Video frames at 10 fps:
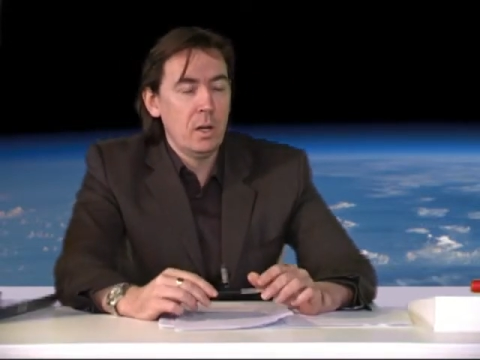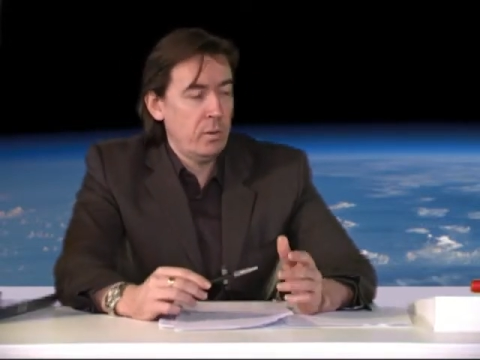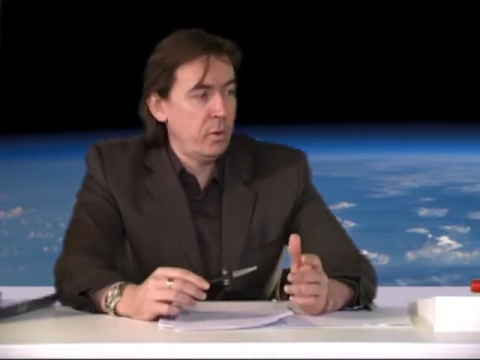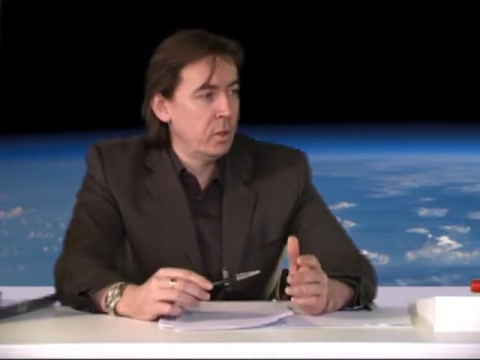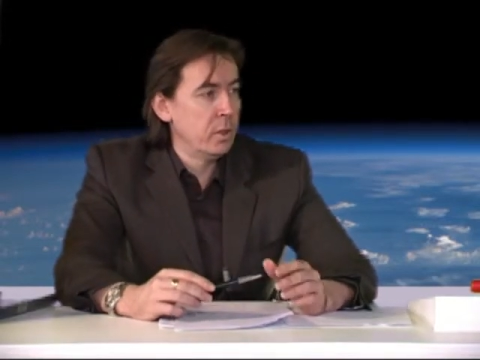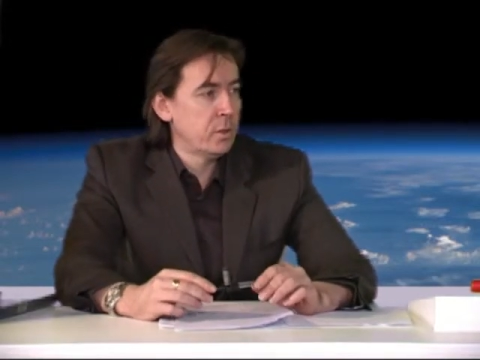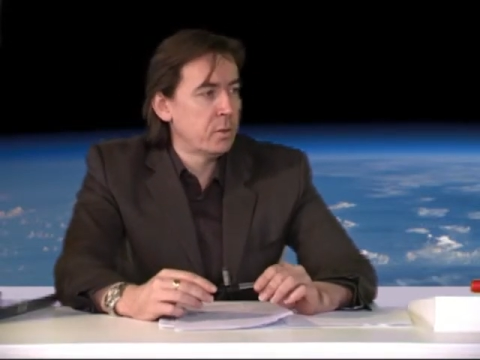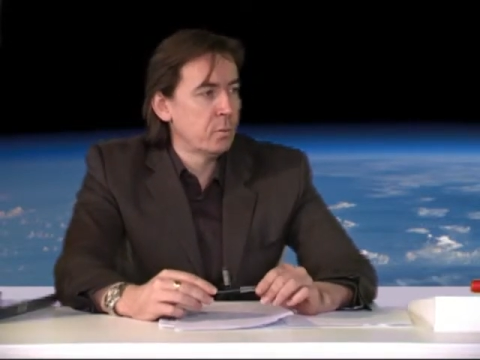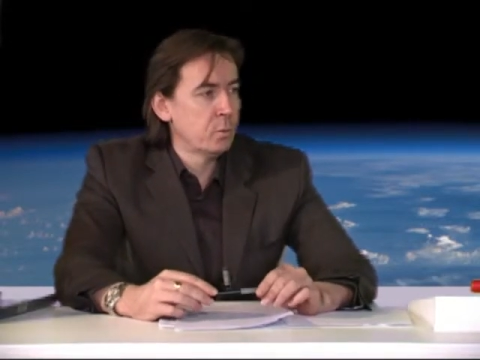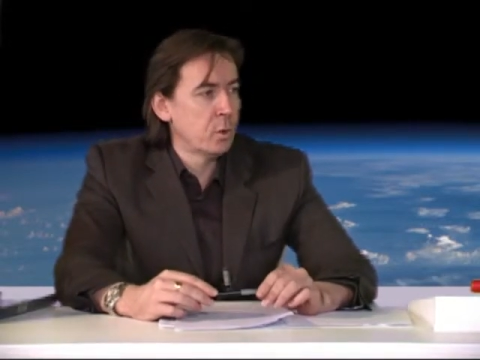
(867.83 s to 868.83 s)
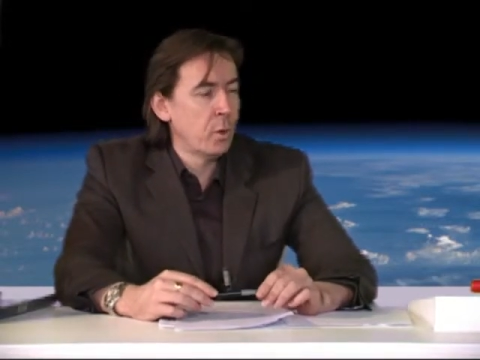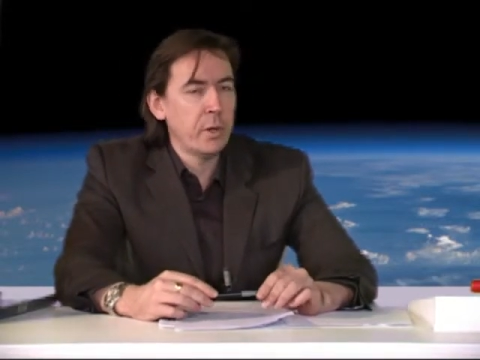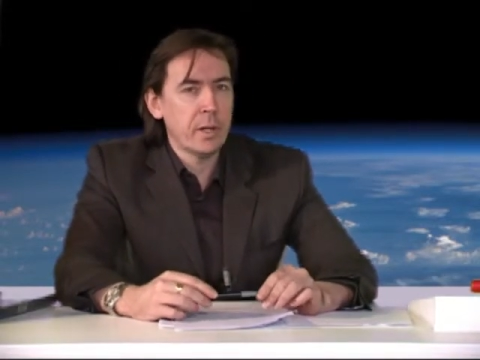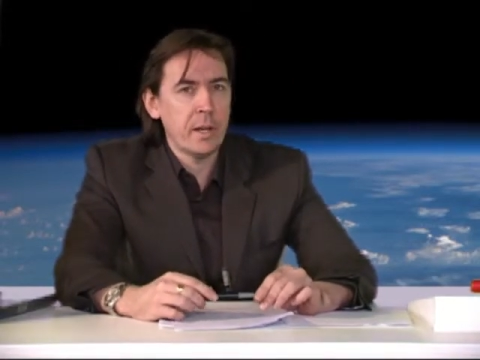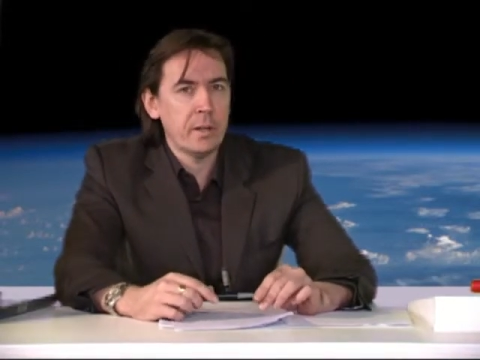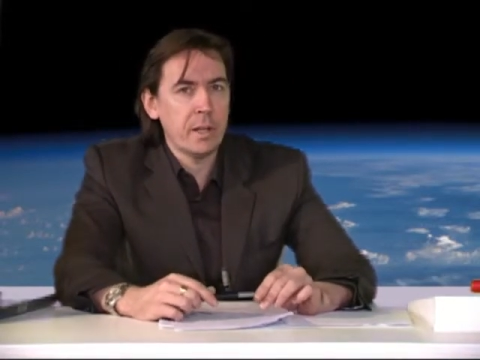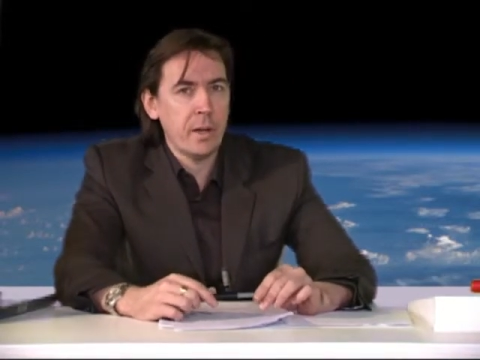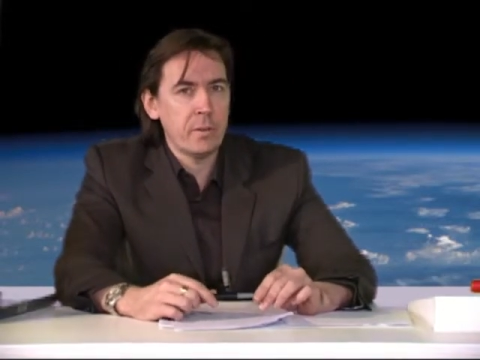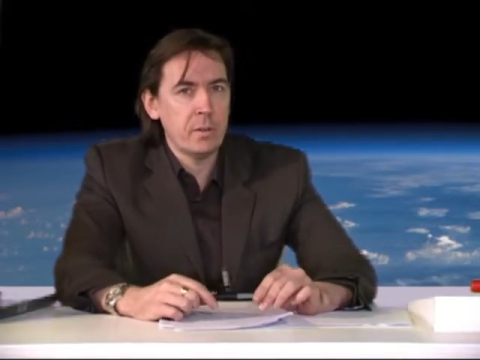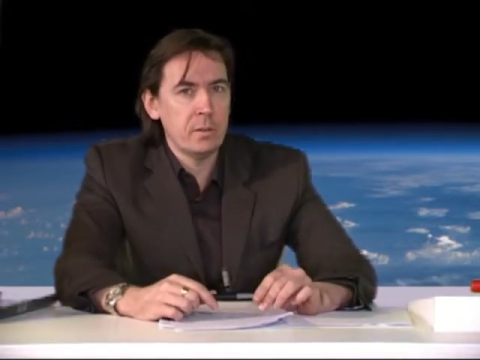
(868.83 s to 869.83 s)
I've heard, going to get
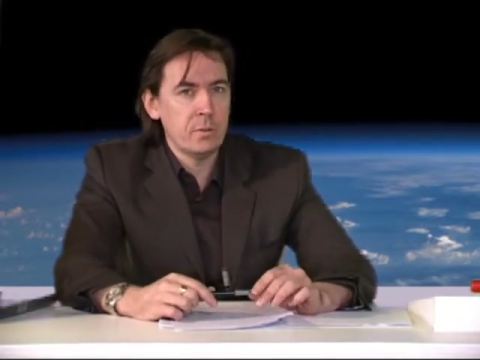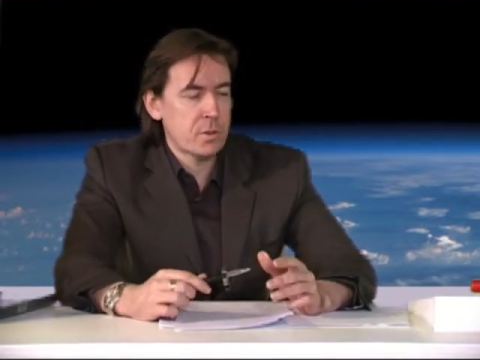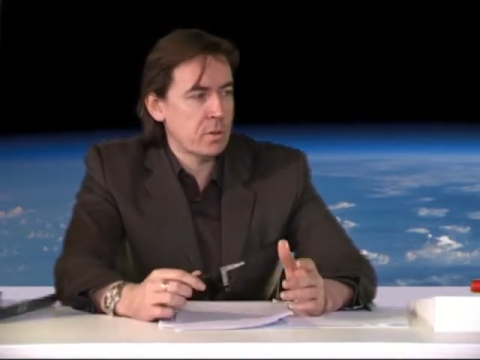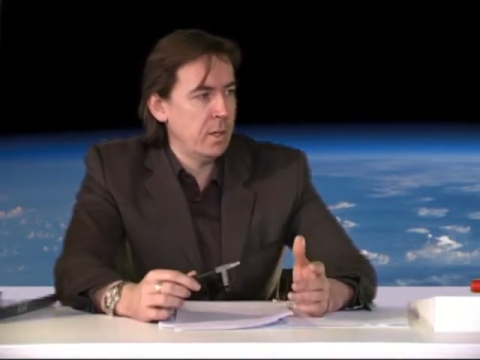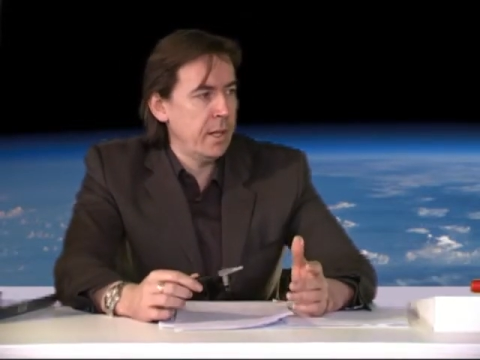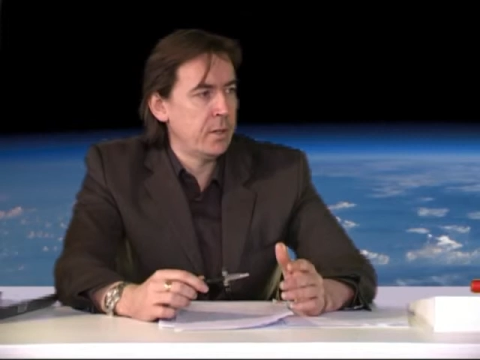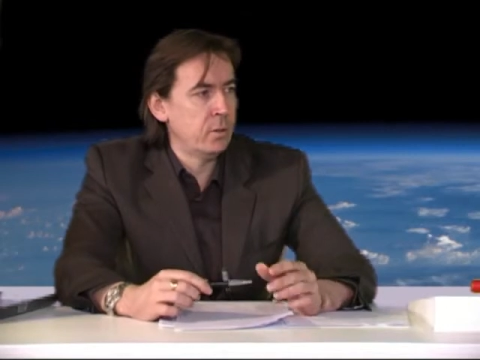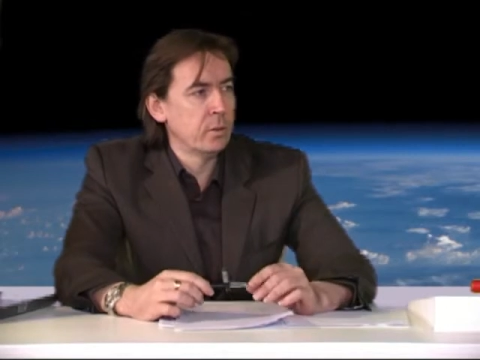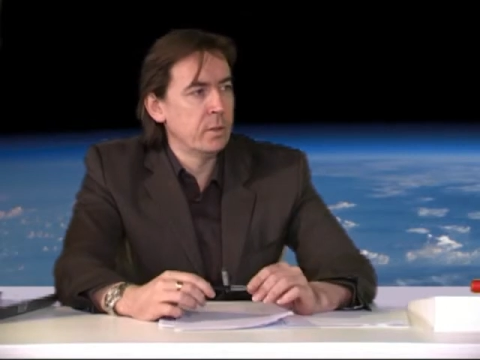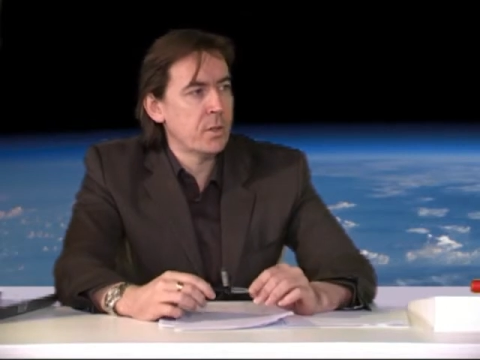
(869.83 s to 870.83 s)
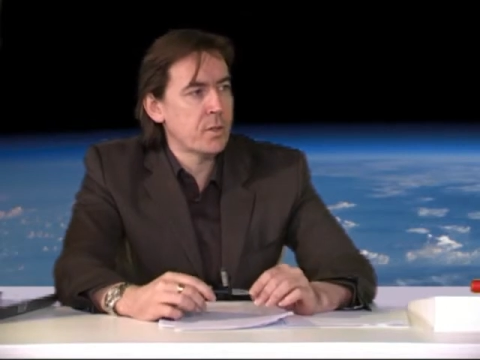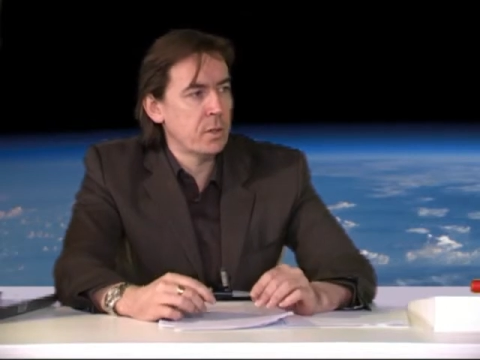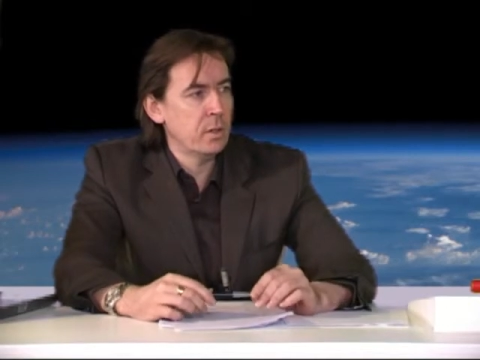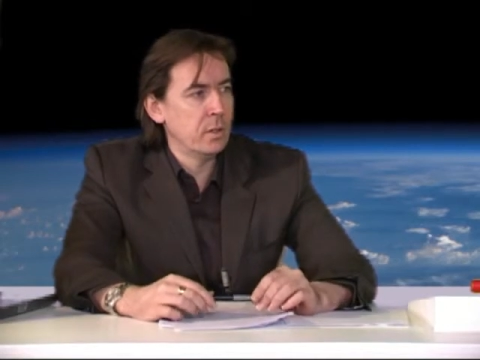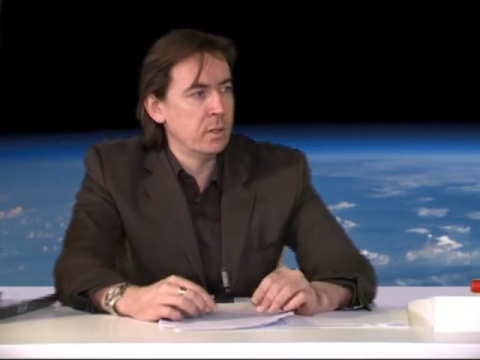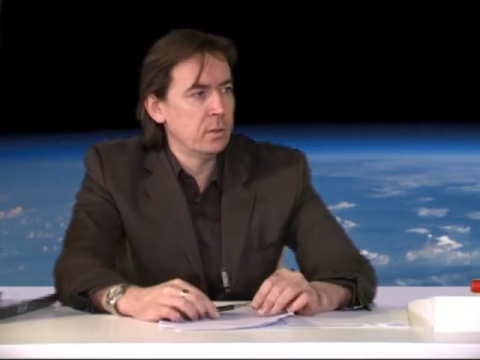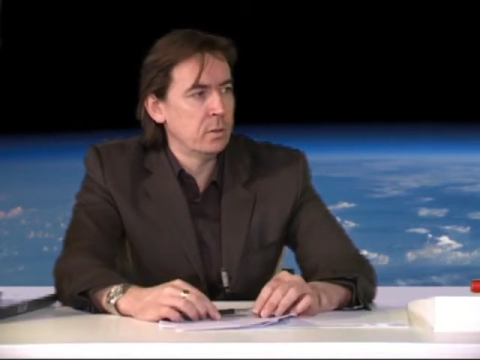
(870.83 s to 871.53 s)
together later on this year,